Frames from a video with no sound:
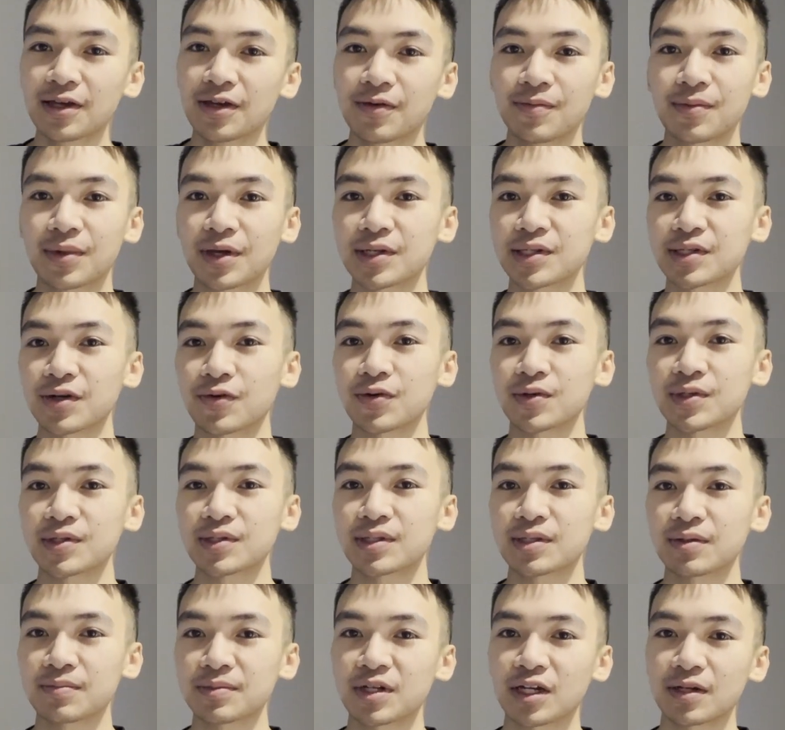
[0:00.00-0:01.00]
because I was
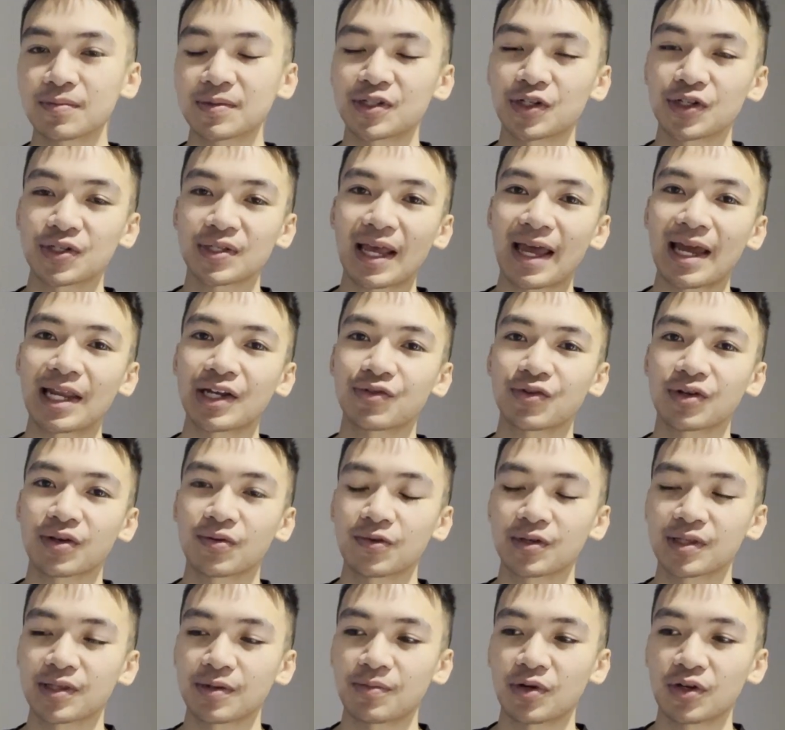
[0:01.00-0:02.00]
sometimes just entering
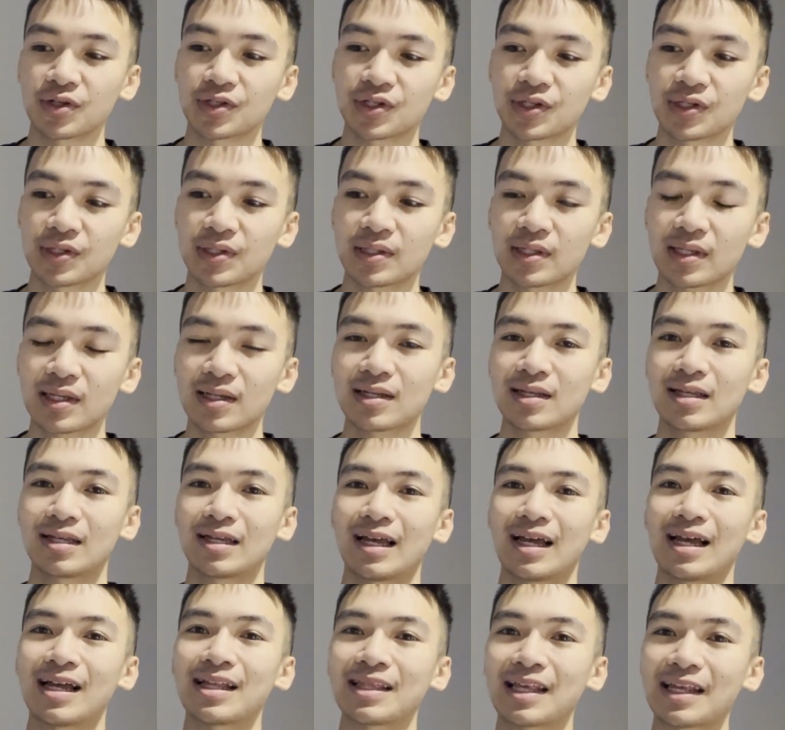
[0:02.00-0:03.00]
with the punches
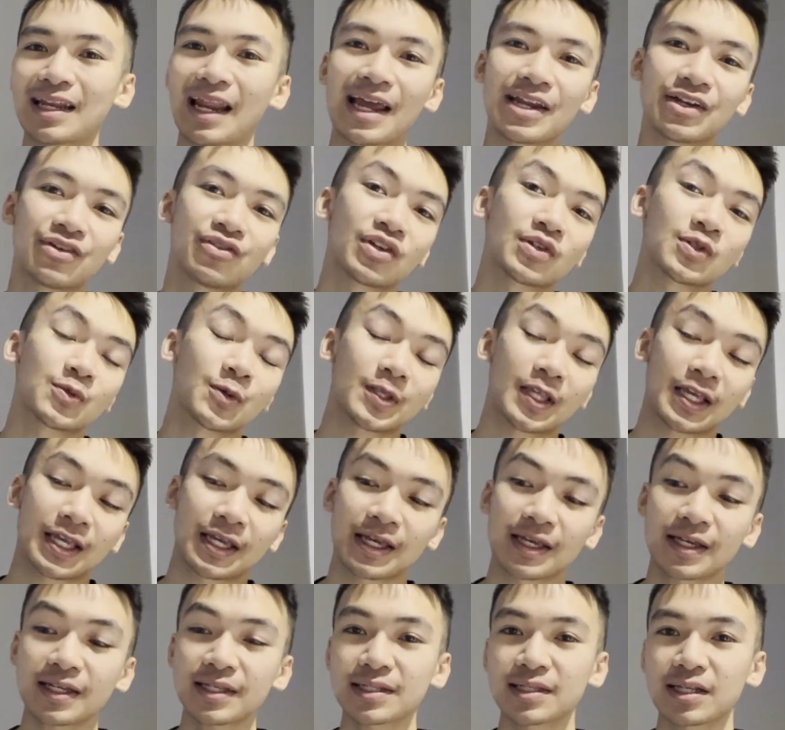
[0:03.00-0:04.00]
and then entering with the
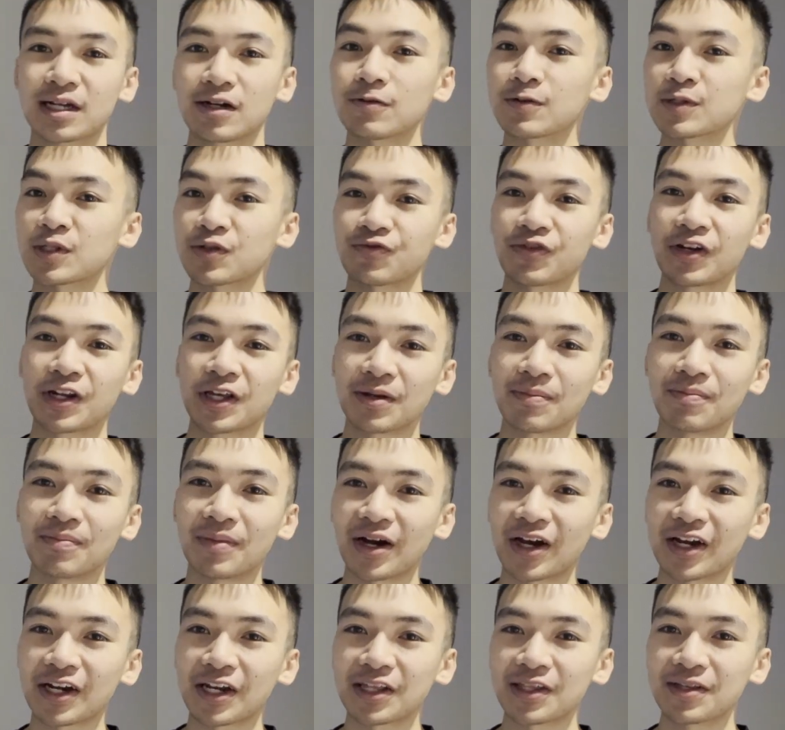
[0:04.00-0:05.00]
kicks. I wasn't really
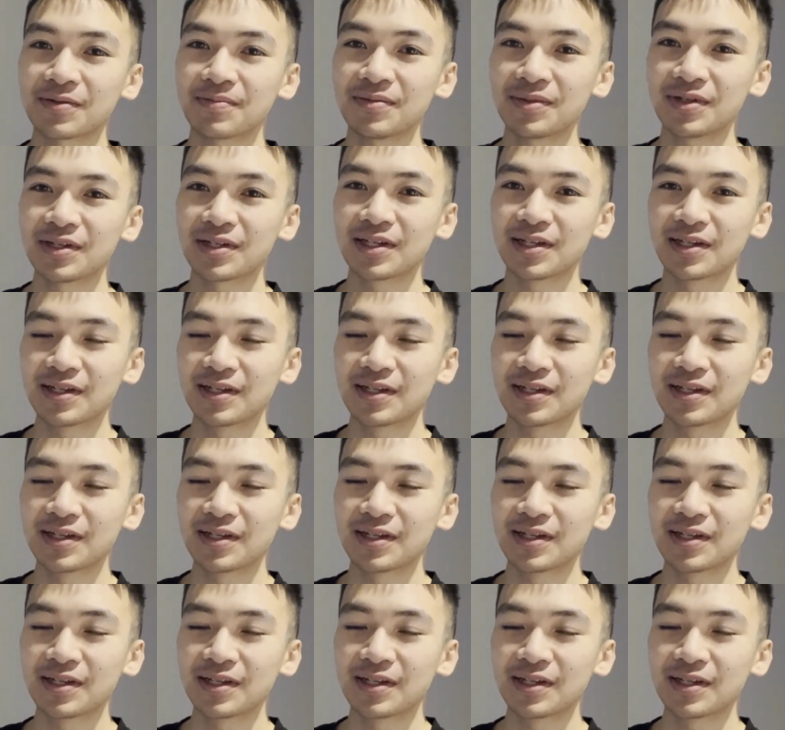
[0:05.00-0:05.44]
combining them.